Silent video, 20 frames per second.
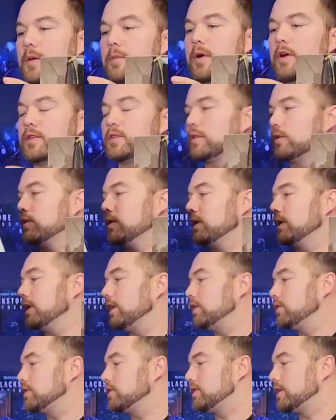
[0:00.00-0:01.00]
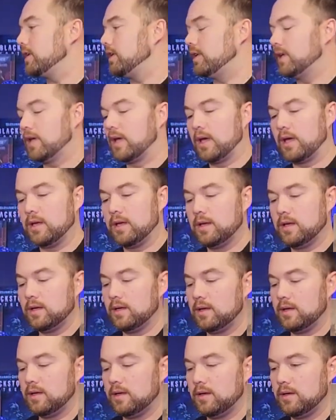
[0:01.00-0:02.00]
I'm also really interested uh,
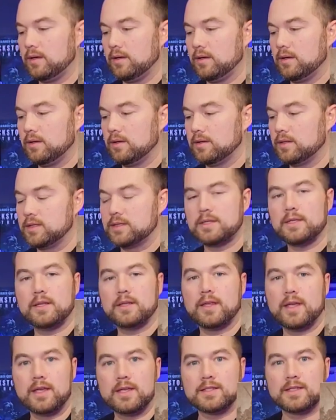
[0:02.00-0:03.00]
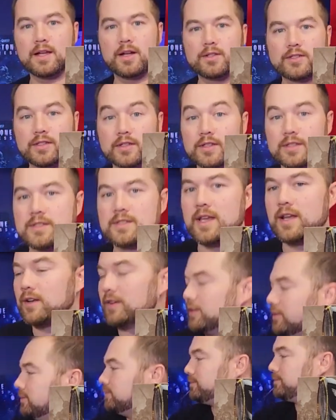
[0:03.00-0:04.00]
to see the ins and outs of the
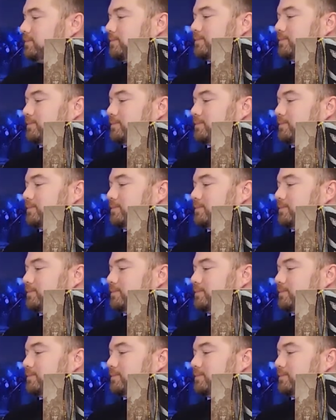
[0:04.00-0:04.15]
Sentinel.